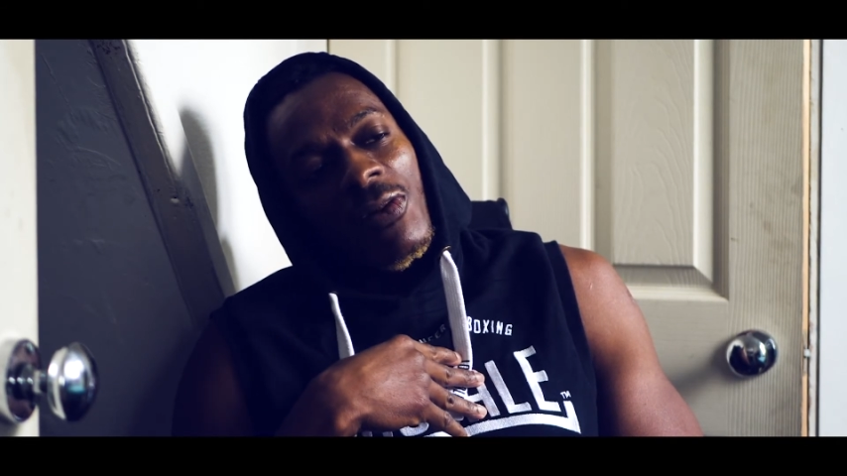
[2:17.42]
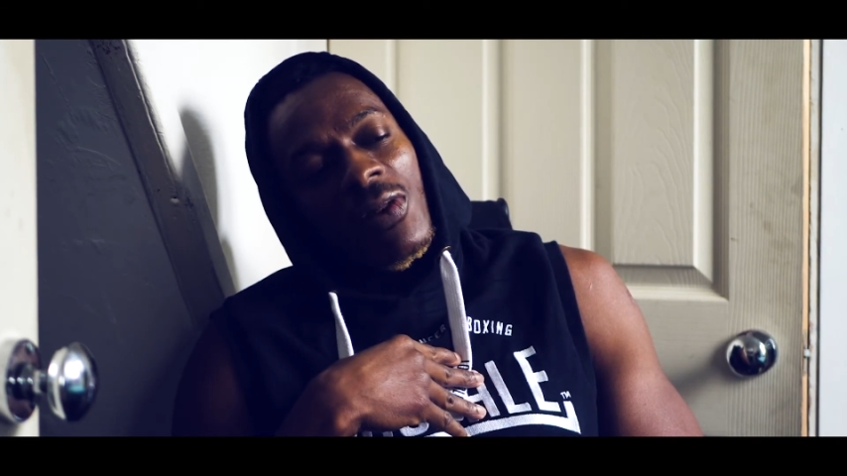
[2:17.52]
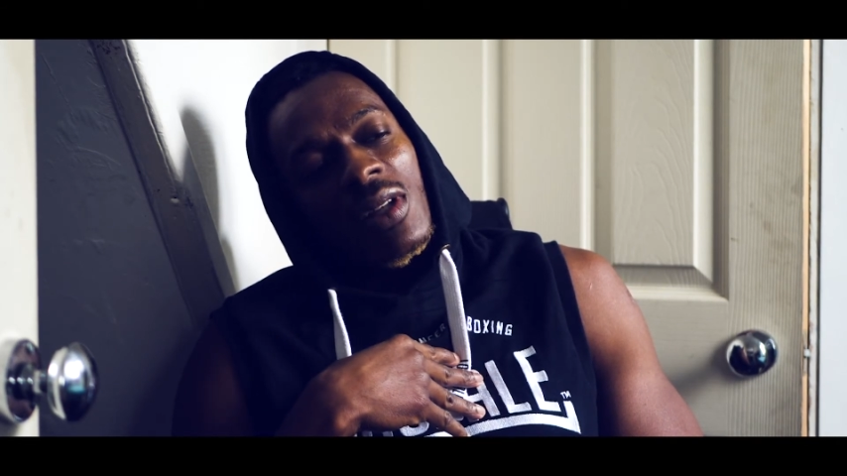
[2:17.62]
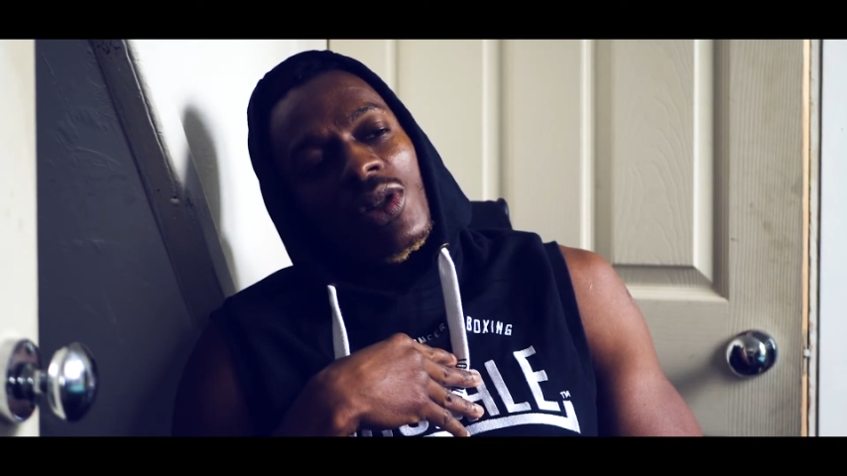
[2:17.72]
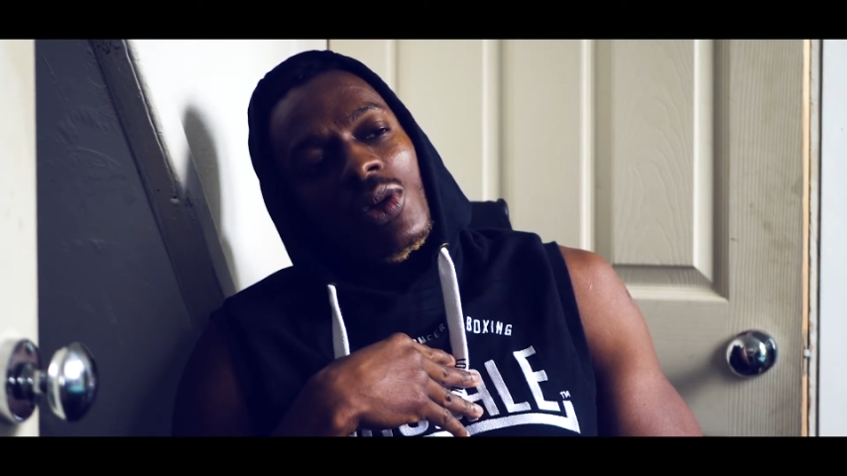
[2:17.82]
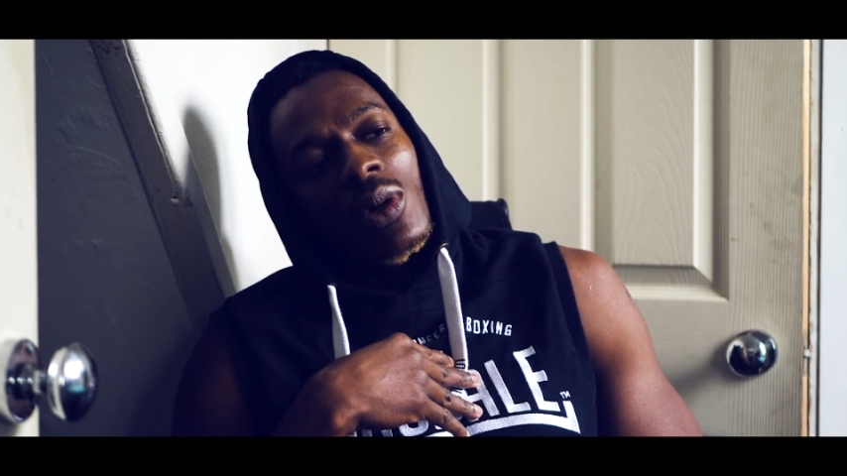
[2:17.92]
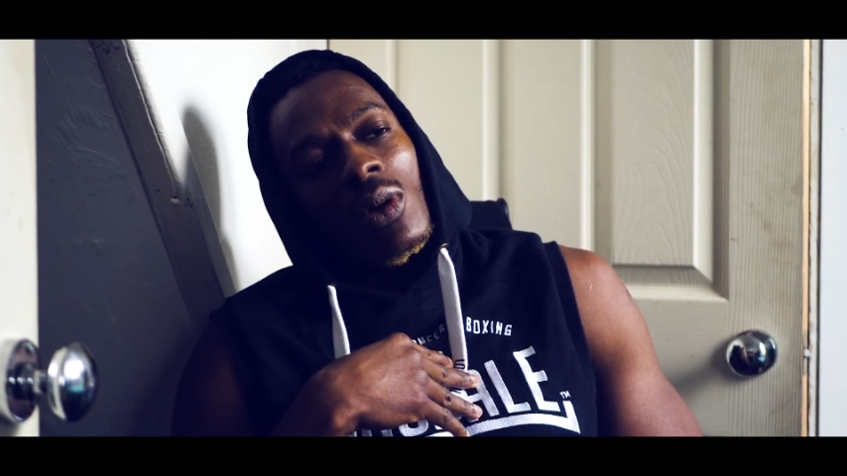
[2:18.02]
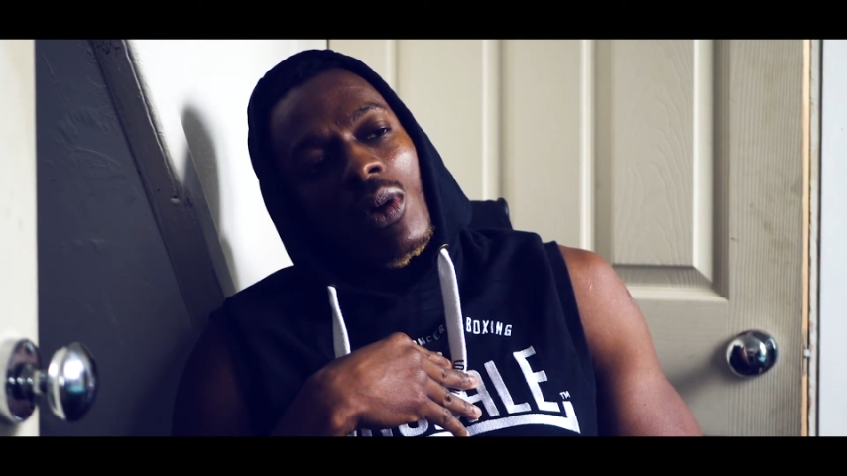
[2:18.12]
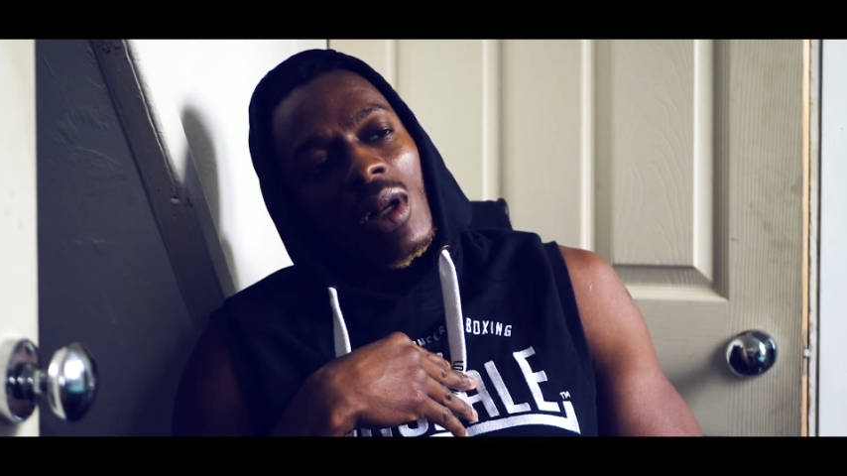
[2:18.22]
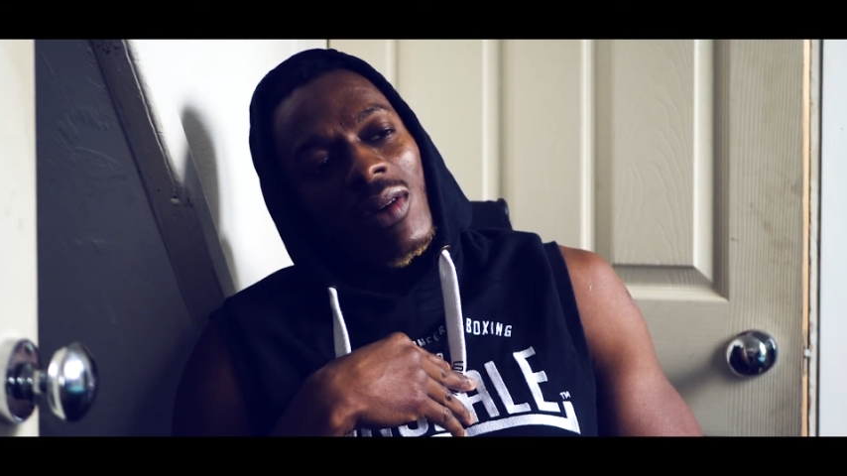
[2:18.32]
offense to
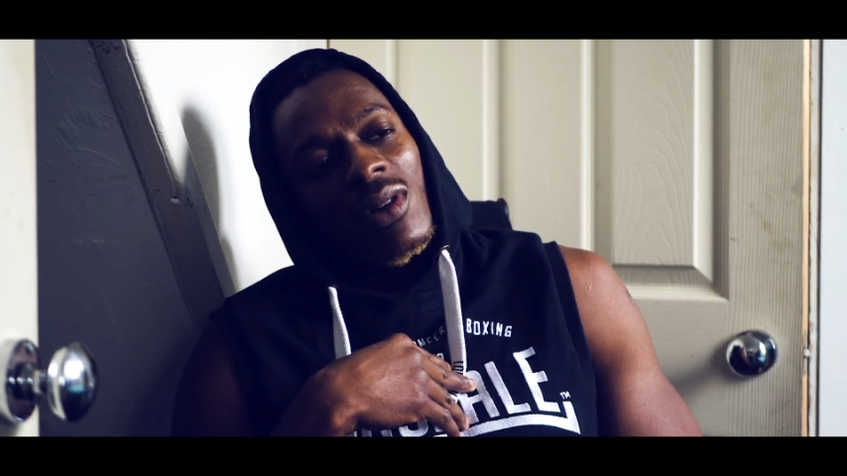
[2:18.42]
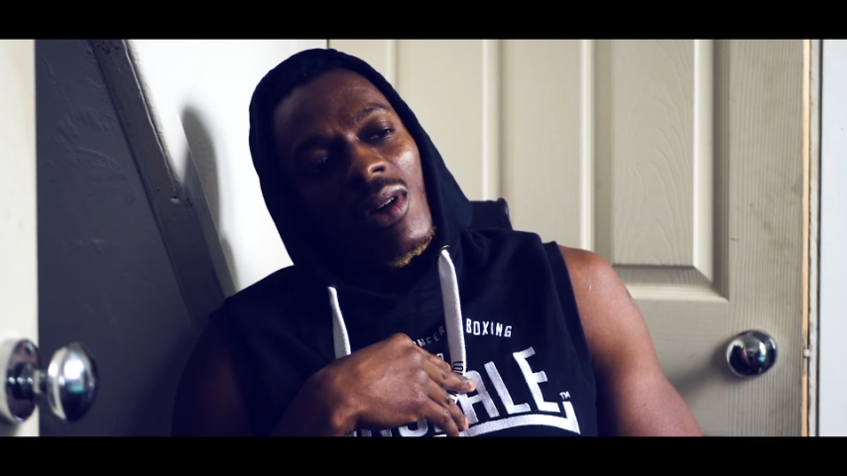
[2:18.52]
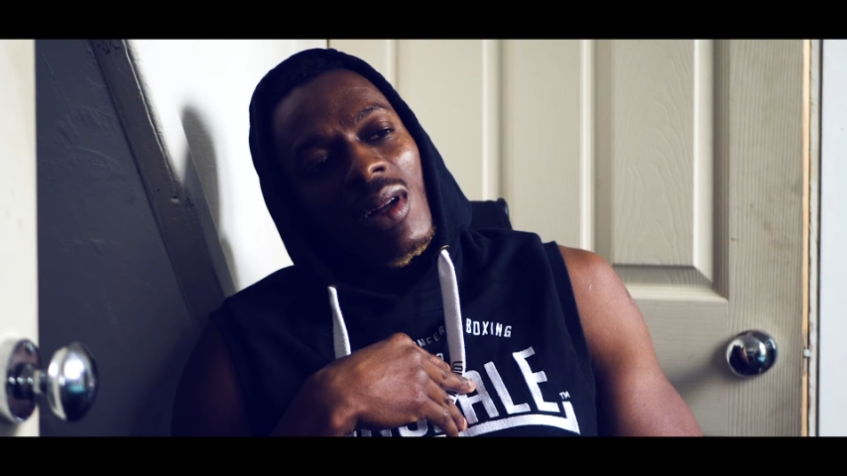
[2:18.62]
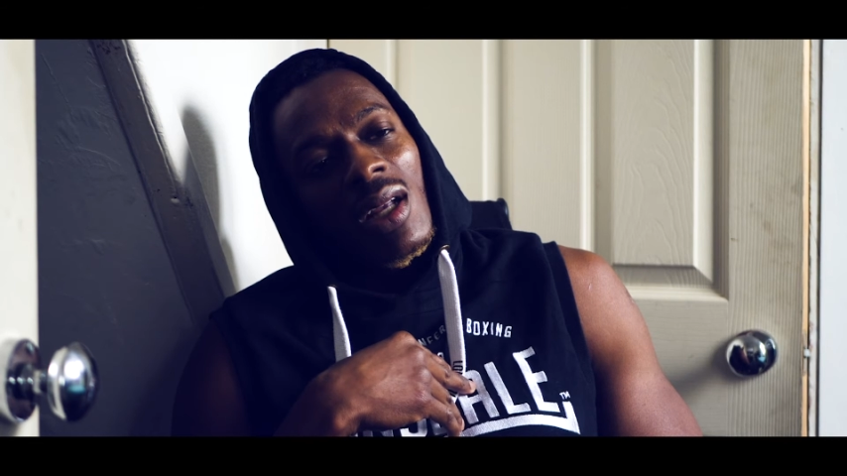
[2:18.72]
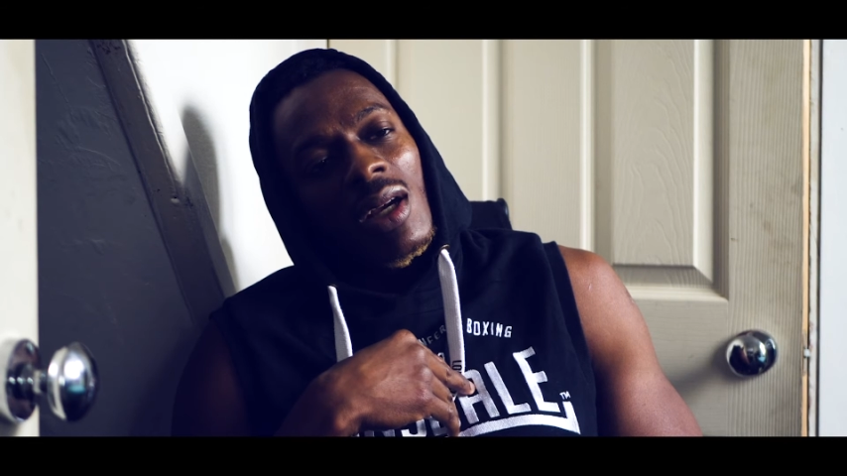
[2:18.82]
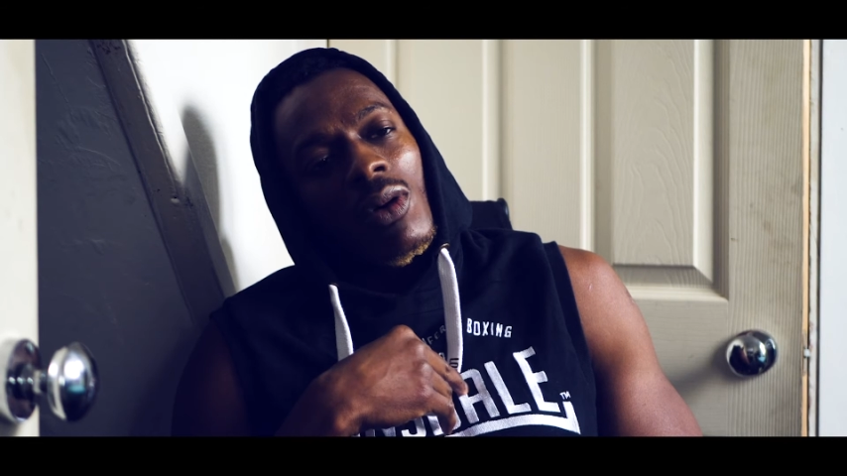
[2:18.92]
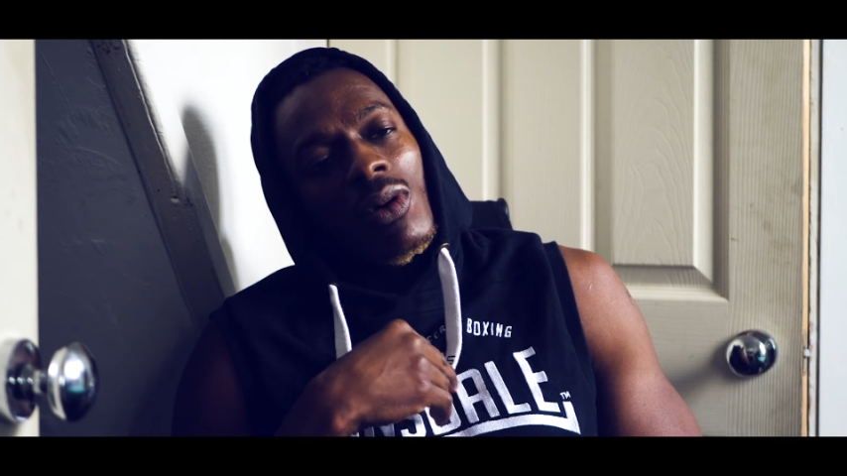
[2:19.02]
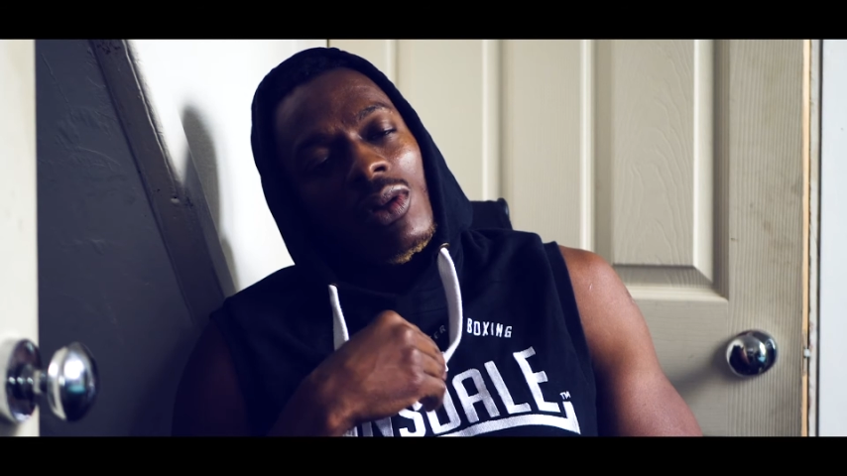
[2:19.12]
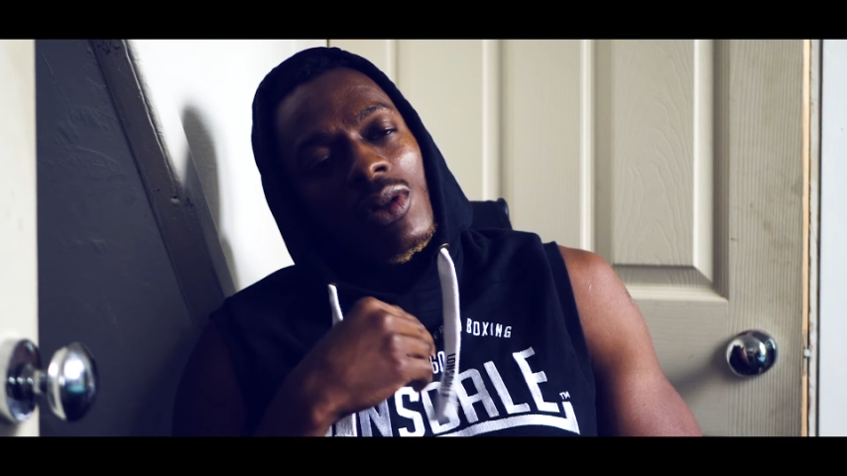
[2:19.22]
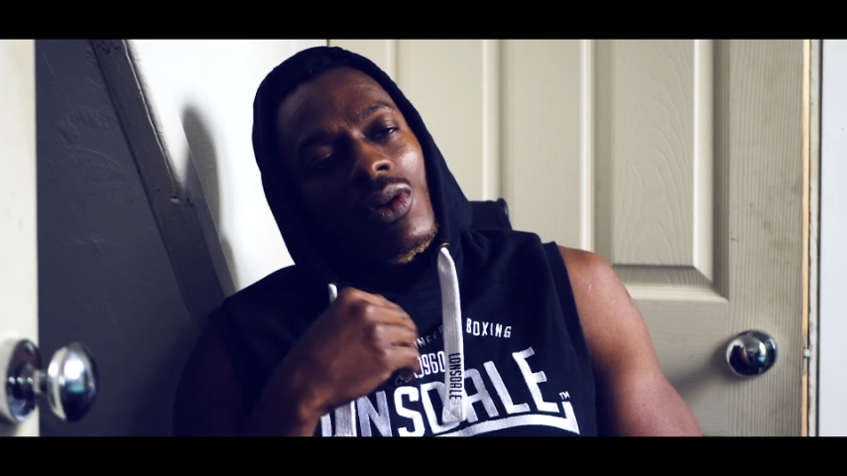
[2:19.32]
it, or I'd have gotten like
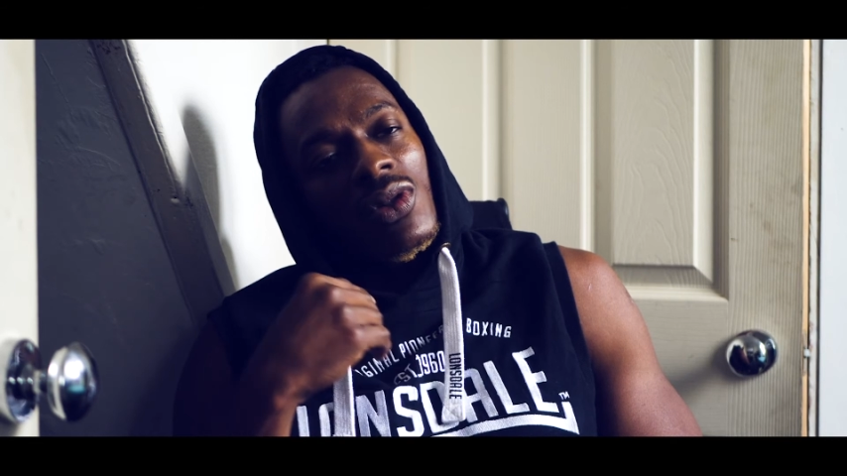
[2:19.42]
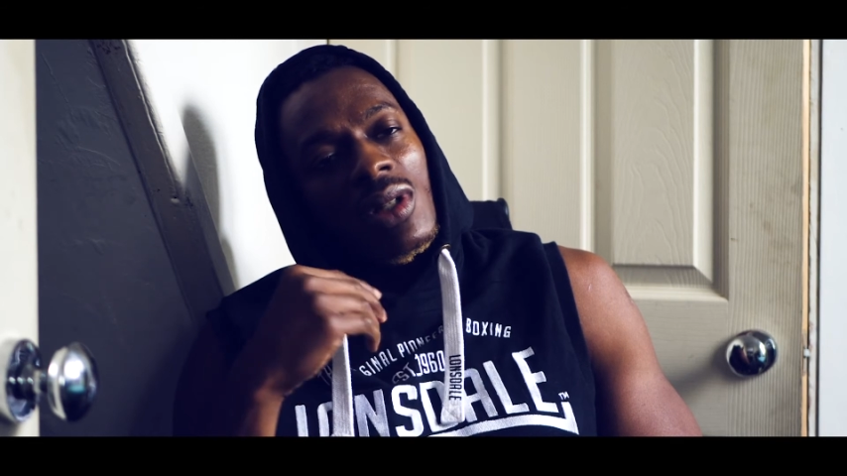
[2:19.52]
all sorts